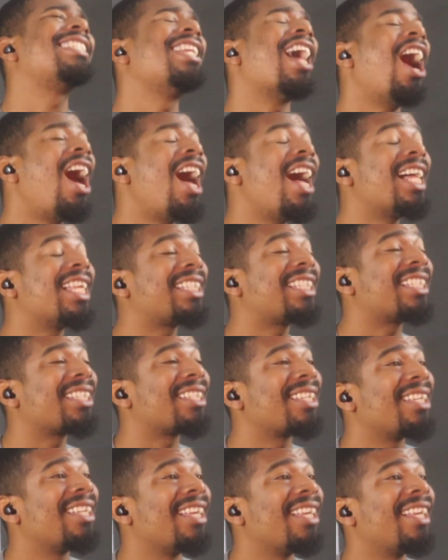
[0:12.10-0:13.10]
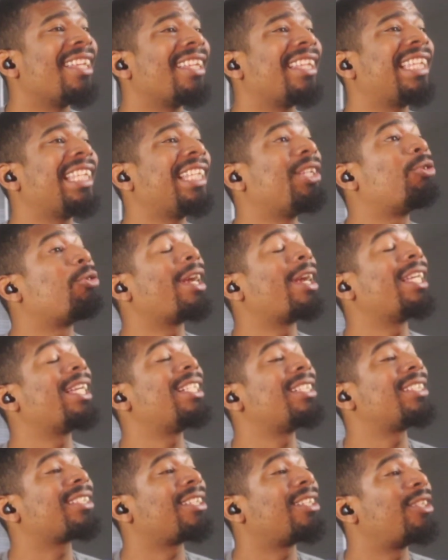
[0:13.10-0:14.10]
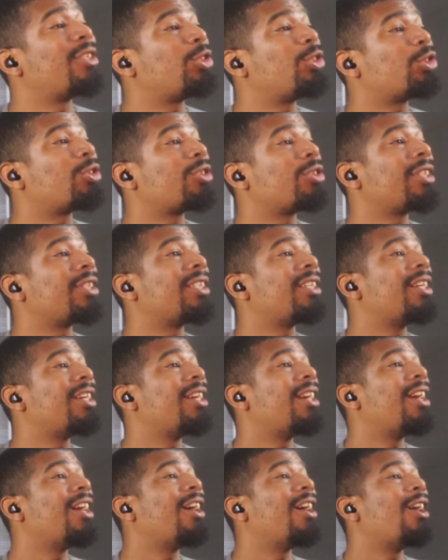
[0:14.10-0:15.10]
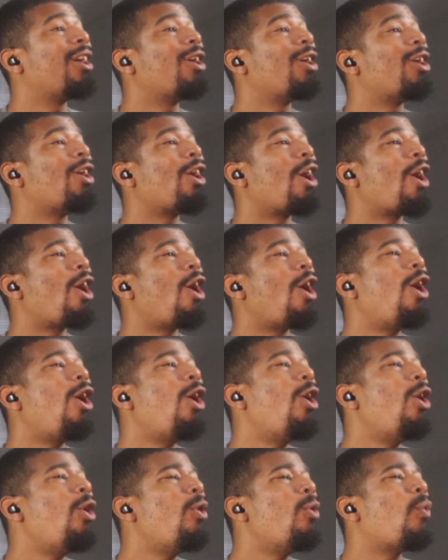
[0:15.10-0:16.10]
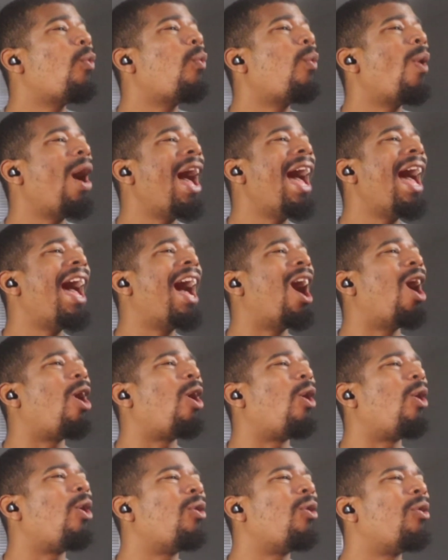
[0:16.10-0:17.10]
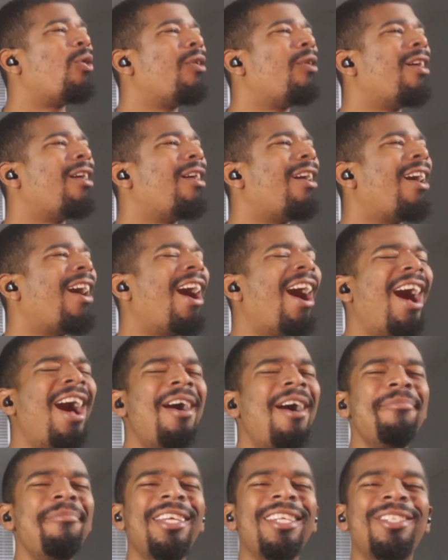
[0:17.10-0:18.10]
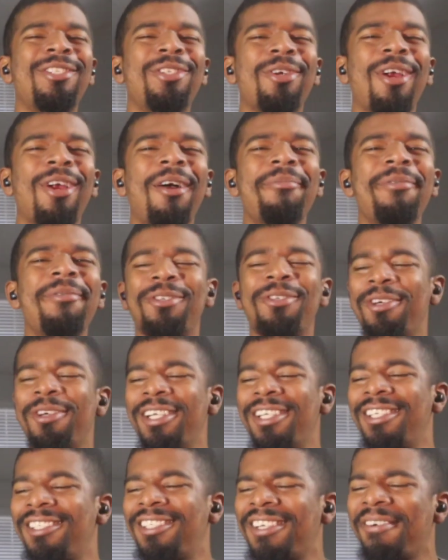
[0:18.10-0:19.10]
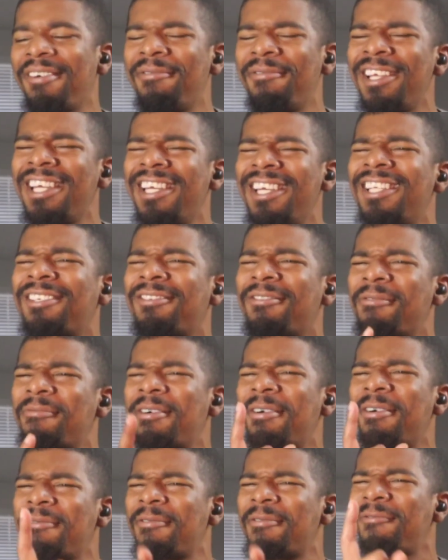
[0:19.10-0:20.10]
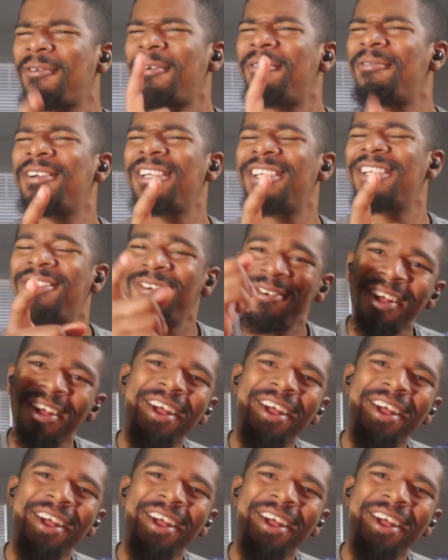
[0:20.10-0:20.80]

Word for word: not the greatest country. Oh, wow. I'm, in, I'm intrigued to jump into this one, but before we do,